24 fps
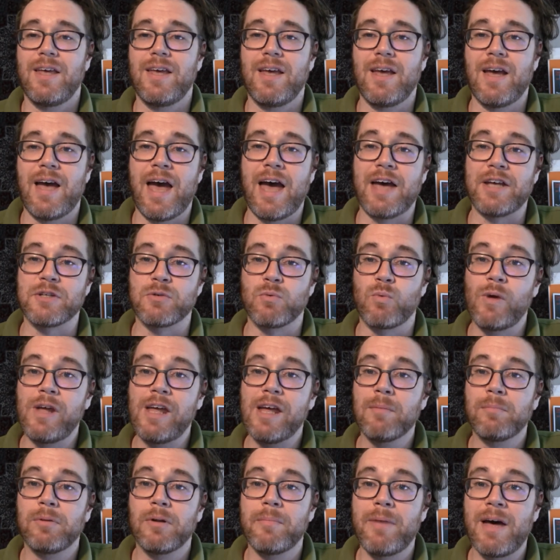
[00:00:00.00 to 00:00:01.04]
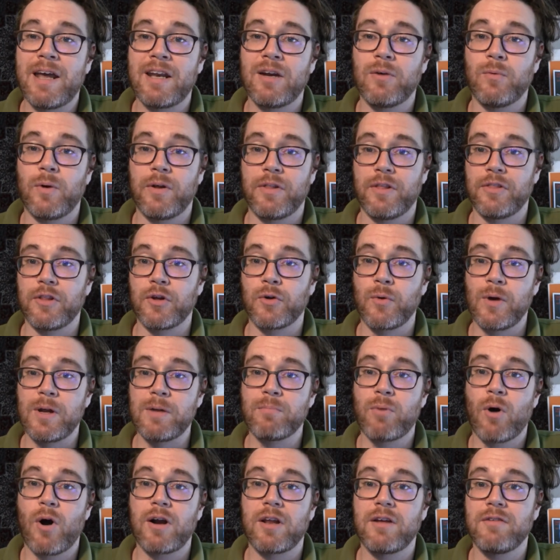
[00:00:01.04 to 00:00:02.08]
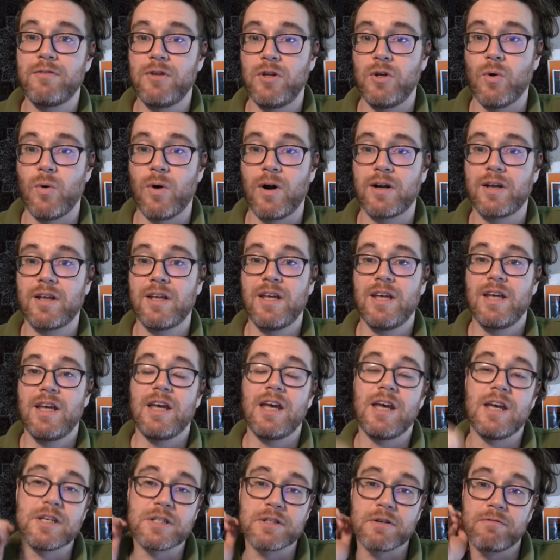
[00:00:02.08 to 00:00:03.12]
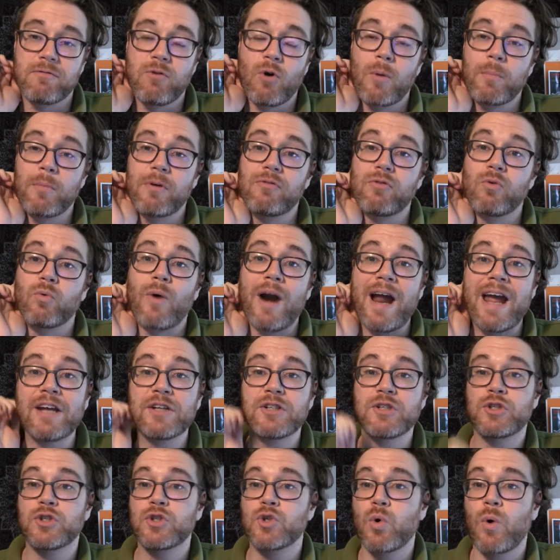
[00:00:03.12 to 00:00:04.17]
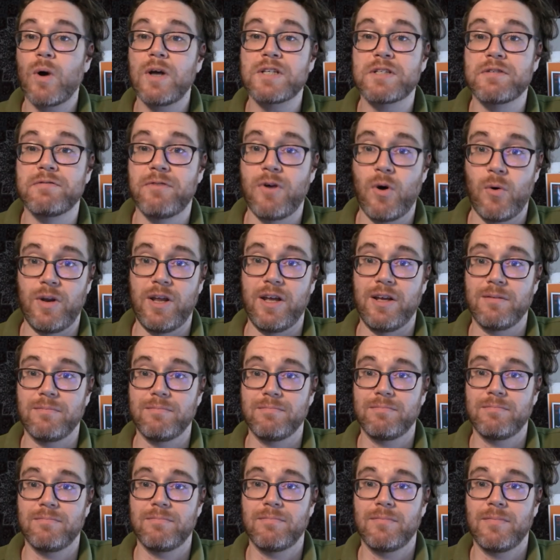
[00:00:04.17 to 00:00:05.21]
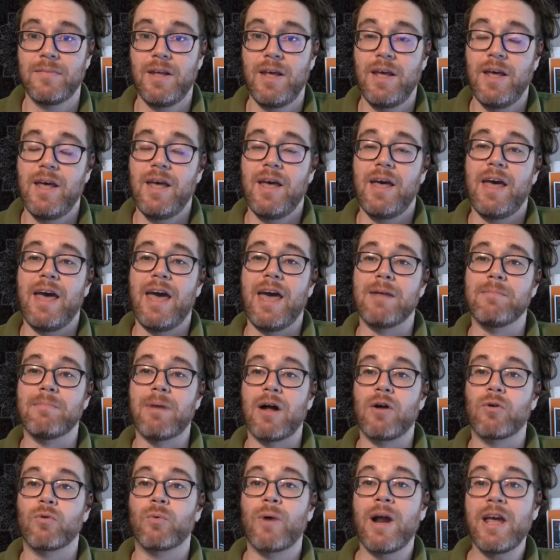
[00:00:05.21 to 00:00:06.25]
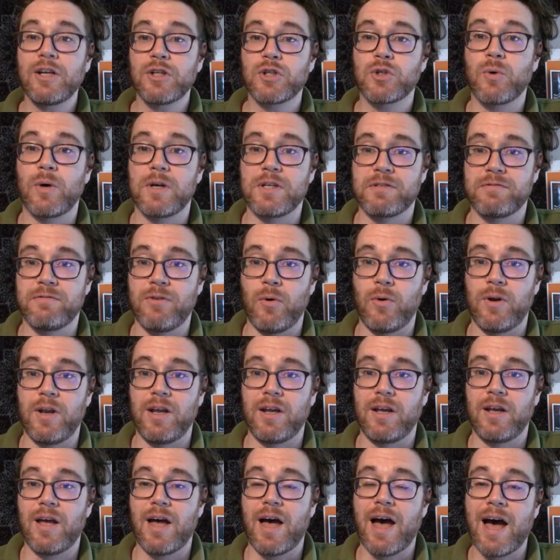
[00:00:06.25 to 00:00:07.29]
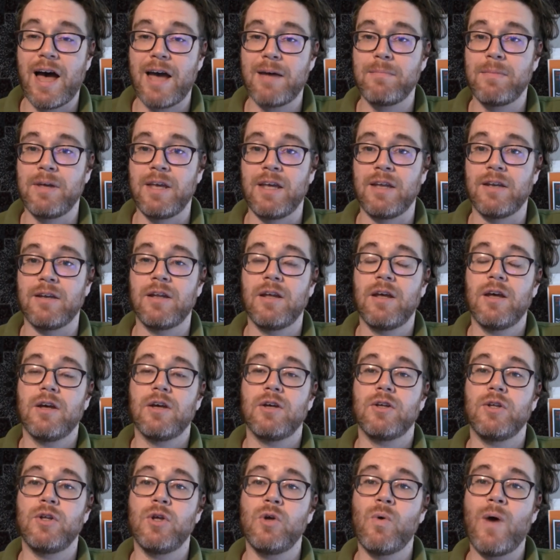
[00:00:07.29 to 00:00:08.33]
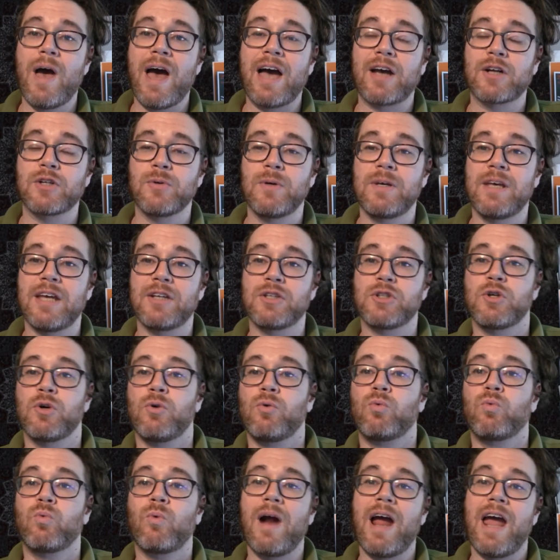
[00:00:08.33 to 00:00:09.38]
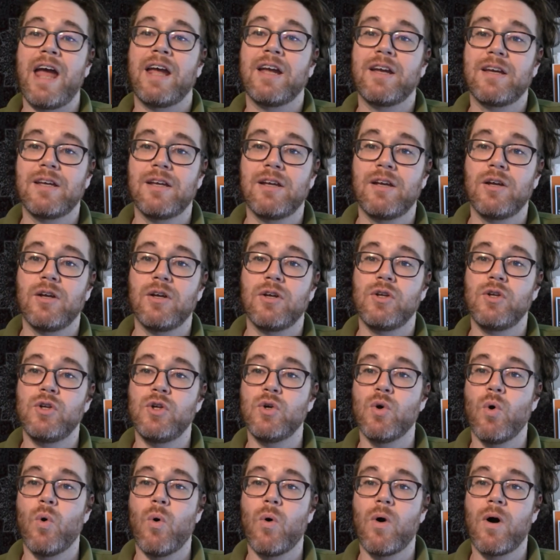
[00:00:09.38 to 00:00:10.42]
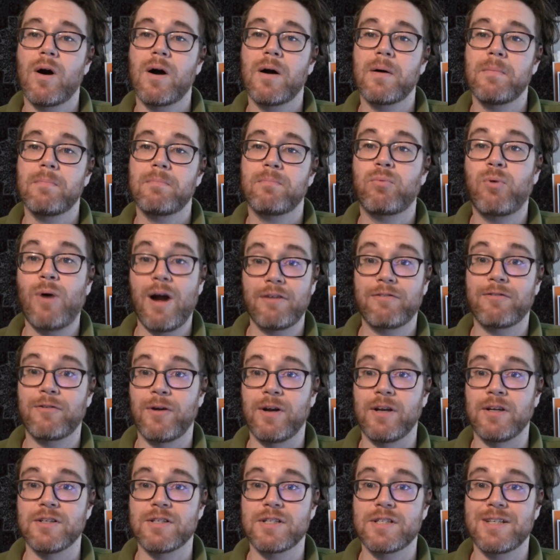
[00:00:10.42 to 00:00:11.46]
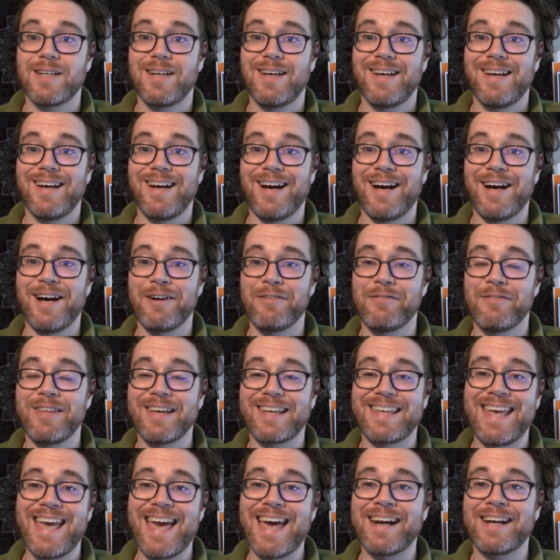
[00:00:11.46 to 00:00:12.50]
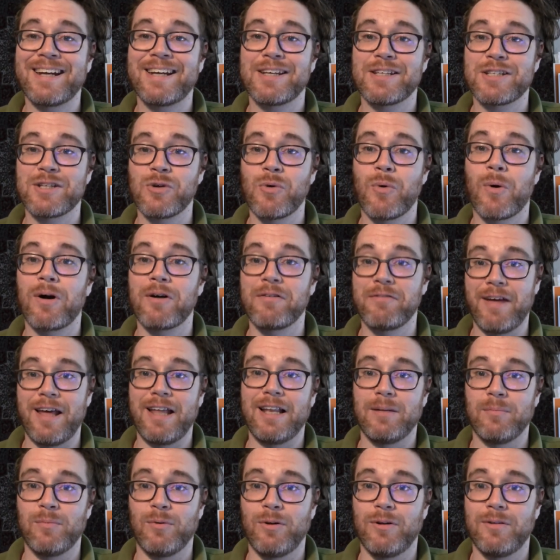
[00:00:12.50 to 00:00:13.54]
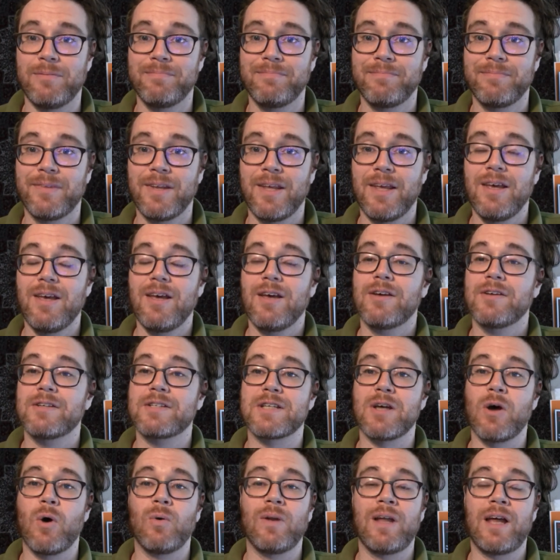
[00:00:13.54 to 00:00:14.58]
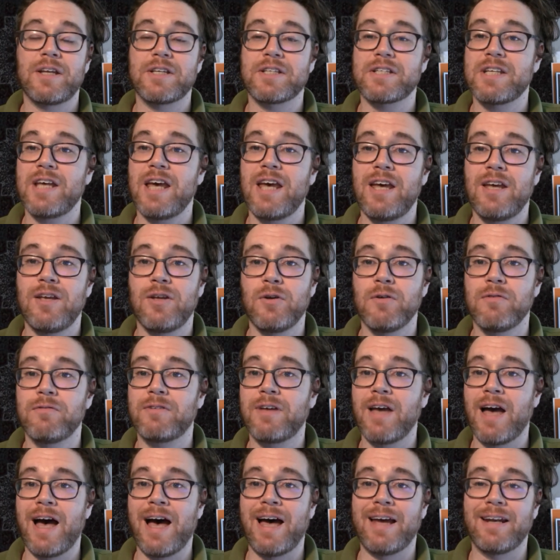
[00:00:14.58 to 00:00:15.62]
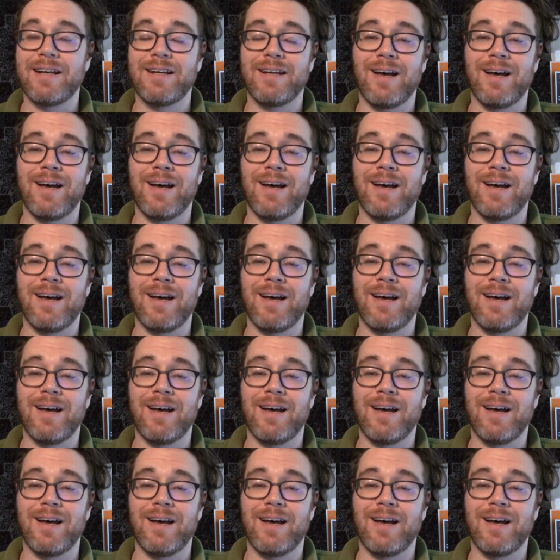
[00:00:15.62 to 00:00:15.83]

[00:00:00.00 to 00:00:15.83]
as we implement it within the Green Party of New York, is a form of ranked choice voting. And by ranked choice voting, I mean you actually get to rank your preference of the candidates who are available. So let's say you've got